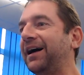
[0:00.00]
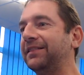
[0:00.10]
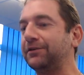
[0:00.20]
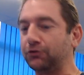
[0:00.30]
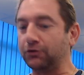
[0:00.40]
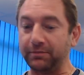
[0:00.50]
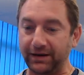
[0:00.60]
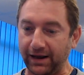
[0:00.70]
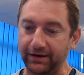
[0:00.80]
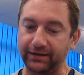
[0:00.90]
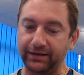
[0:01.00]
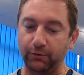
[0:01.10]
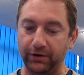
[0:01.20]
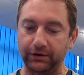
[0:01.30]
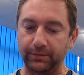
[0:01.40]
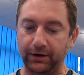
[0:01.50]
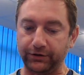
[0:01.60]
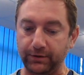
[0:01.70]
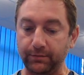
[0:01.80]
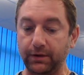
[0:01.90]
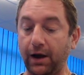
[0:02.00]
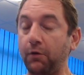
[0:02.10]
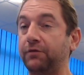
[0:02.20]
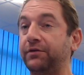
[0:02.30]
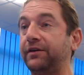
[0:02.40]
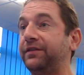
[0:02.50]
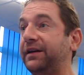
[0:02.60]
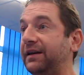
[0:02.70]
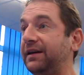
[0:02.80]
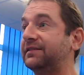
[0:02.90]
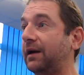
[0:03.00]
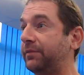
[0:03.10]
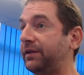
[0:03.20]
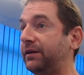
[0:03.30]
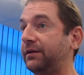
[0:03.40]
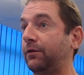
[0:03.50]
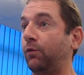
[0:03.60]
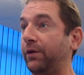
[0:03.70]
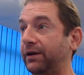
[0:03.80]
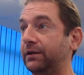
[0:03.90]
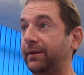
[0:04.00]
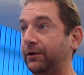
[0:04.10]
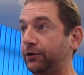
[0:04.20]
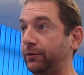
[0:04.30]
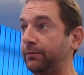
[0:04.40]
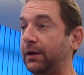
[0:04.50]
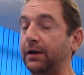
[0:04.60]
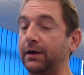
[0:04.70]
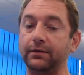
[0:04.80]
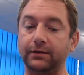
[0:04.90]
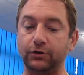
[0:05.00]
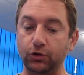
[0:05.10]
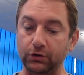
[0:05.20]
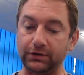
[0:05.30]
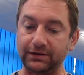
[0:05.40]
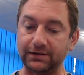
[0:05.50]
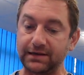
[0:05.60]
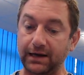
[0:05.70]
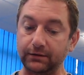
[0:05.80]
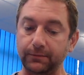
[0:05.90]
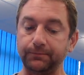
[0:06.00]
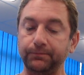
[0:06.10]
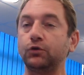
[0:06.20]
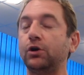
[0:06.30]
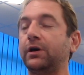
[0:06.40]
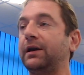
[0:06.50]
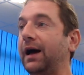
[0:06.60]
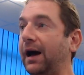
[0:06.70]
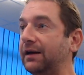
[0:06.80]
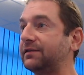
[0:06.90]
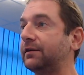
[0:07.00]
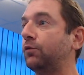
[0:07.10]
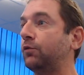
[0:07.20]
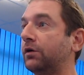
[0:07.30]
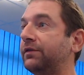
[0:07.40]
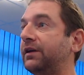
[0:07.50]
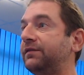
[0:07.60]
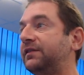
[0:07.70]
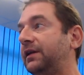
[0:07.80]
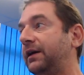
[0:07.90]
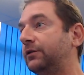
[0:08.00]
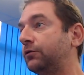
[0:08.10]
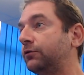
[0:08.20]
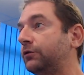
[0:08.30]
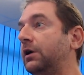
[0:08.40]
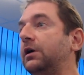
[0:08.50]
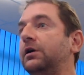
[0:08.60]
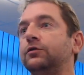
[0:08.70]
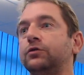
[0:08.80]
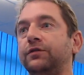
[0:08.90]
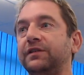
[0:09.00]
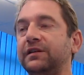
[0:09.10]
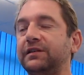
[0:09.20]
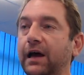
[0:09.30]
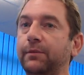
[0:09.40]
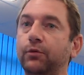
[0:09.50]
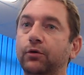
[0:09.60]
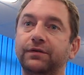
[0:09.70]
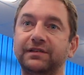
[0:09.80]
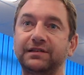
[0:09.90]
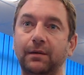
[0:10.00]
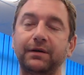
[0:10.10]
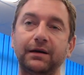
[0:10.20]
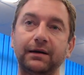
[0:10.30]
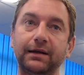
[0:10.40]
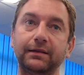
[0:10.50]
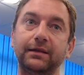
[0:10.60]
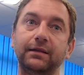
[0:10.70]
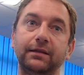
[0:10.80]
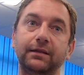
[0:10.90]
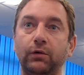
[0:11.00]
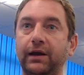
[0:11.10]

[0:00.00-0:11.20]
There shouldn't be anything weird about them. However, if there is something weird about them that you don't understand, you can ask one of the invigilators. So if it's a typo or if it's something like that, then they will